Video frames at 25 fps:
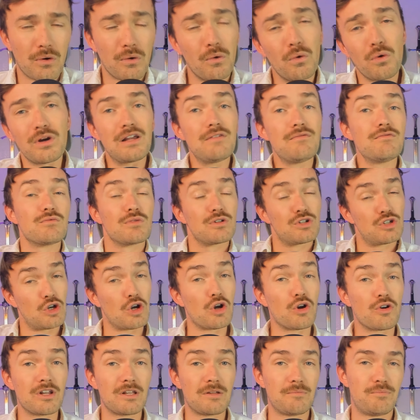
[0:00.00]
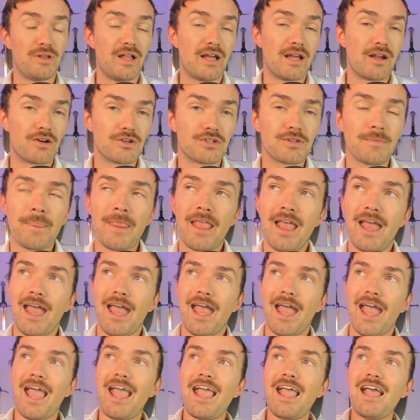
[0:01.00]
or even returning players.
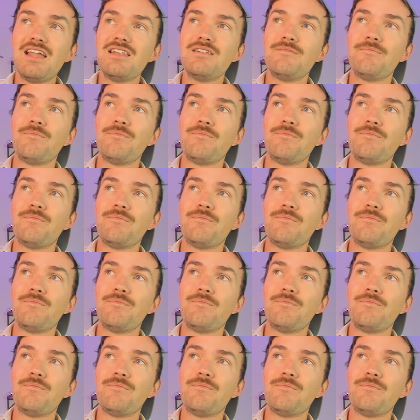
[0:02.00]
And